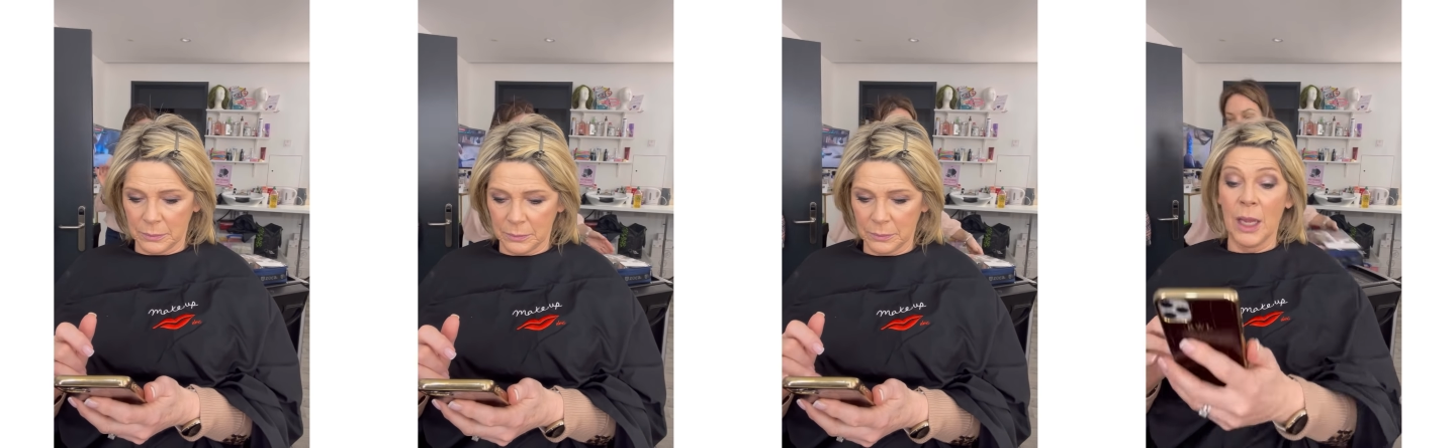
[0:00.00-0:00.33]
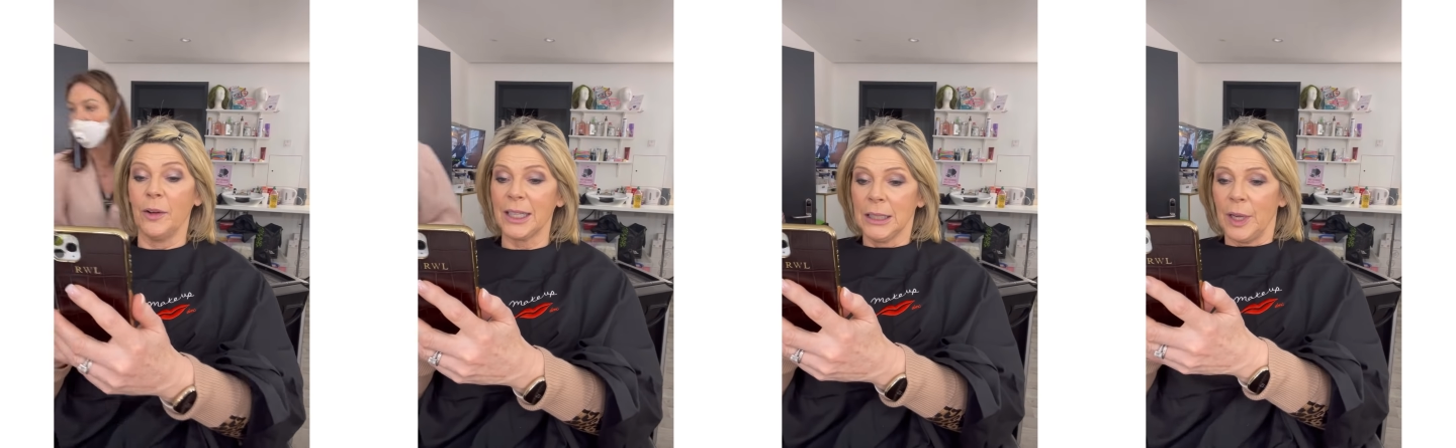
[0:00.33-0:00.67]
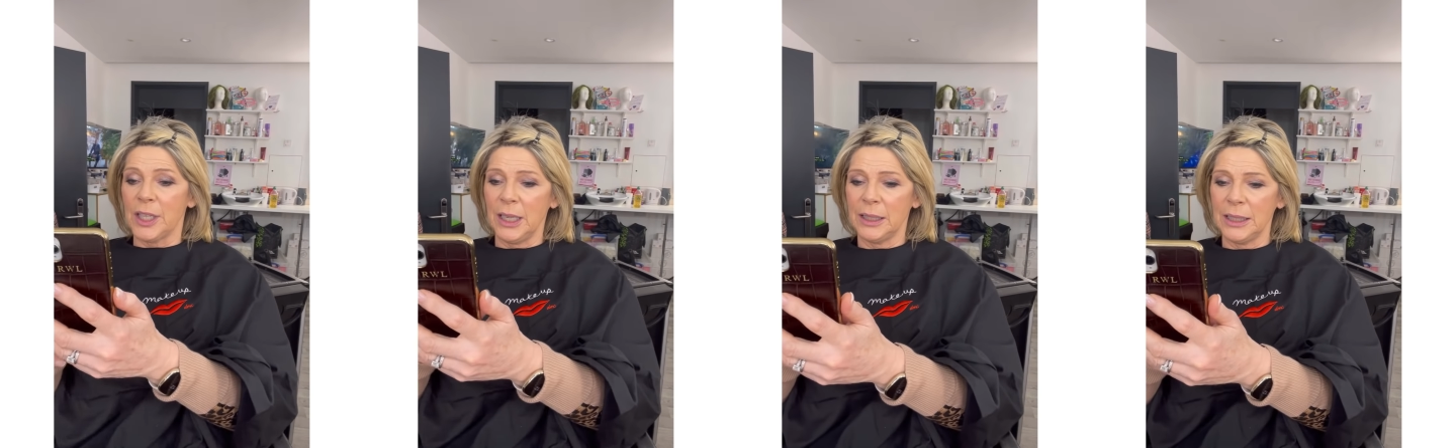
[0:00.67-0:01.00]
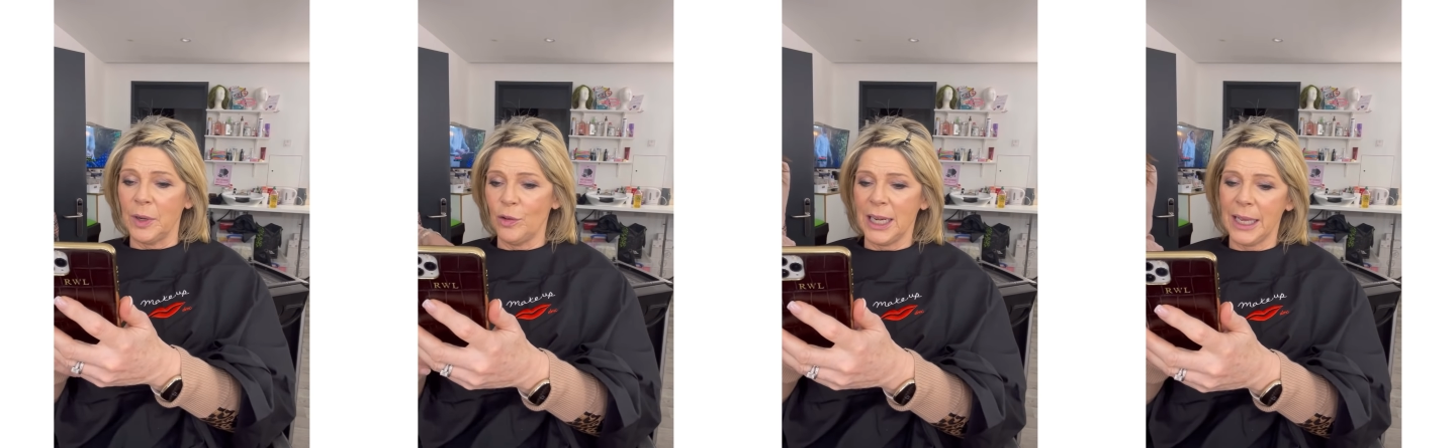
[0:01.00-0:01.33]
Giving the hands a quick
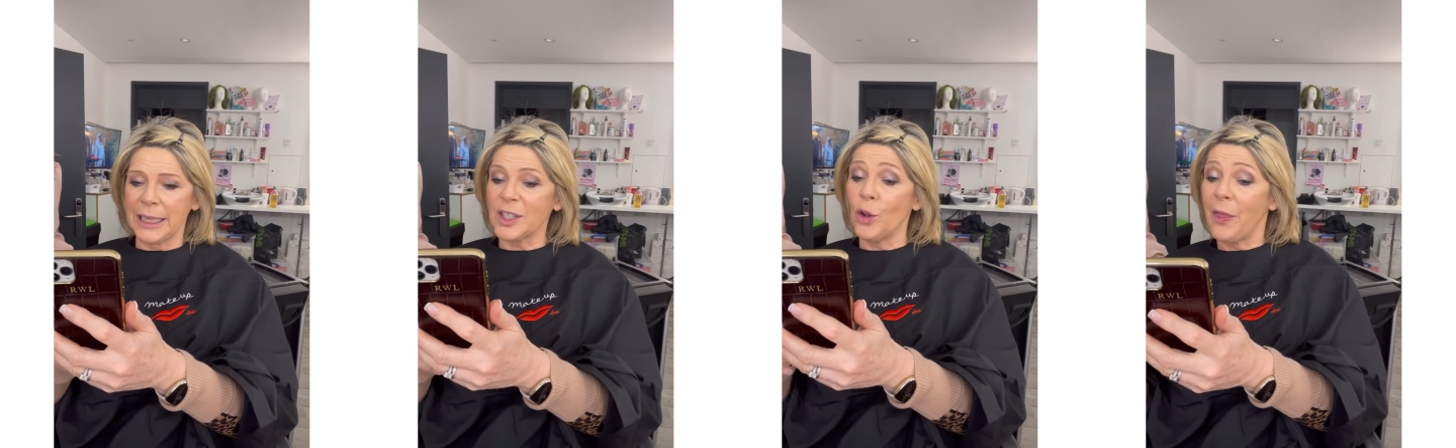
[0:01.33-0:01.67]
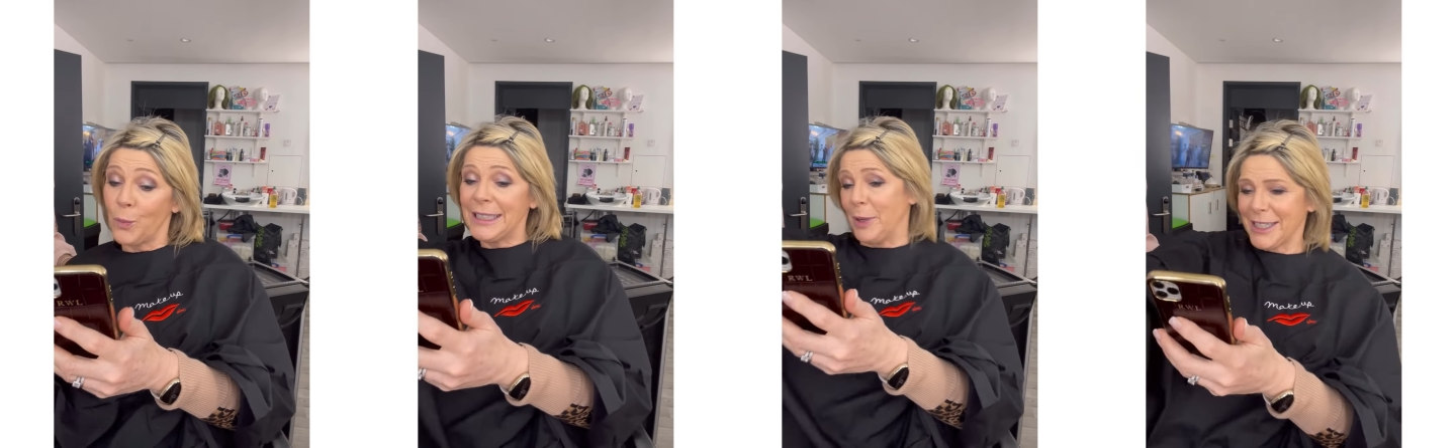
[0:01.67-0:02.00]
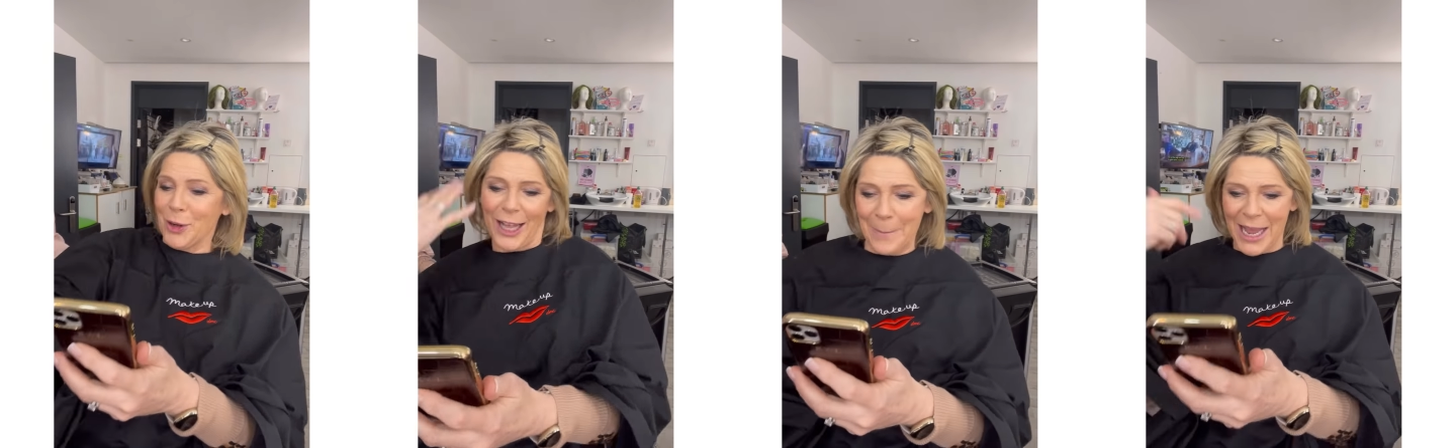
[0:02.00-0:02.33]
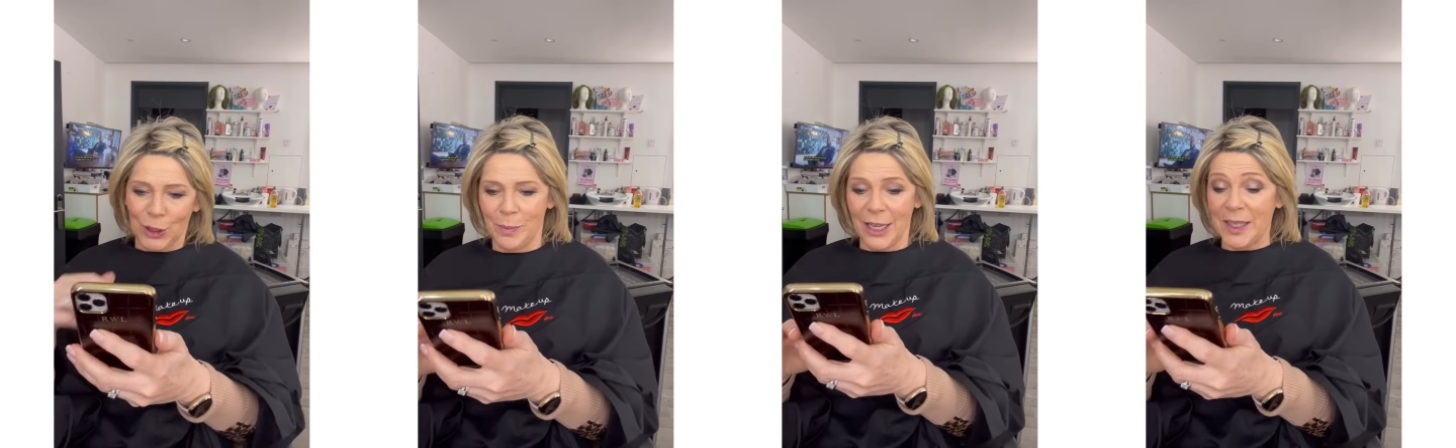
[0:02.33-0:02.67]
scrub before I get onto
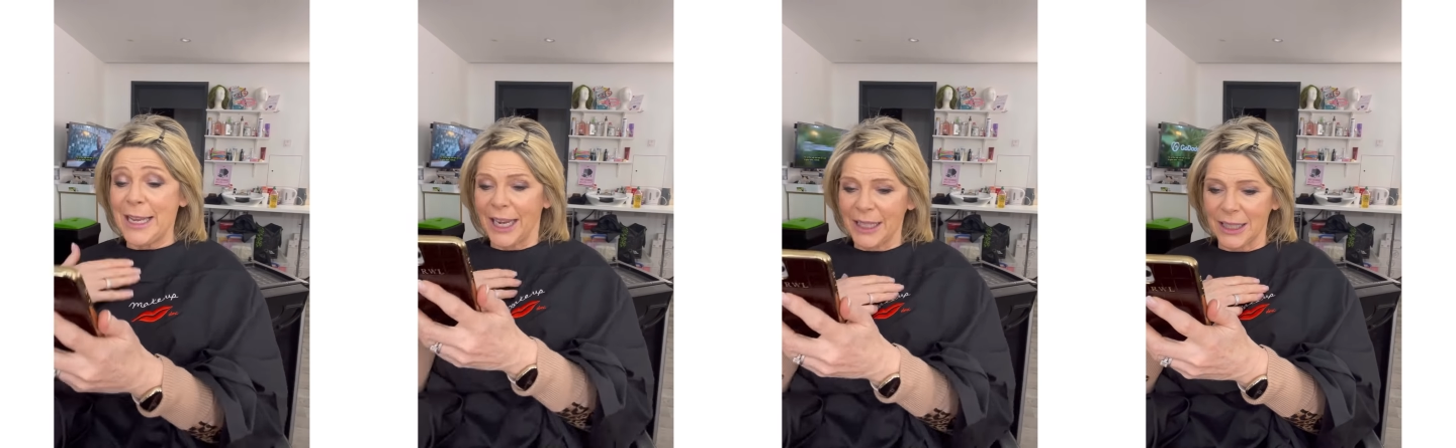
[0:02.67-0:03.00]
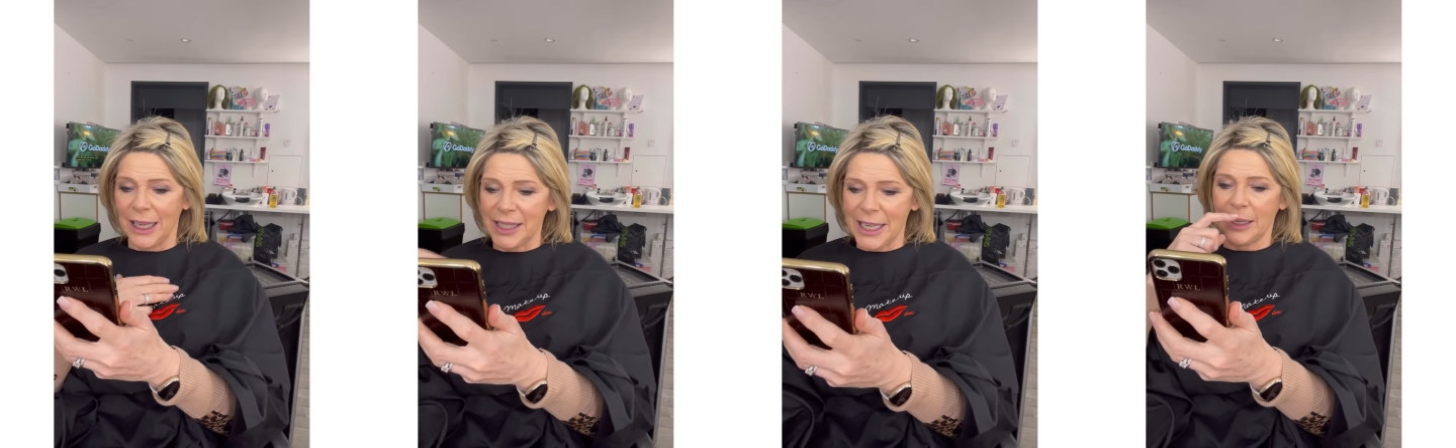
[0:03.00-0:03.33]
Ruth's hair,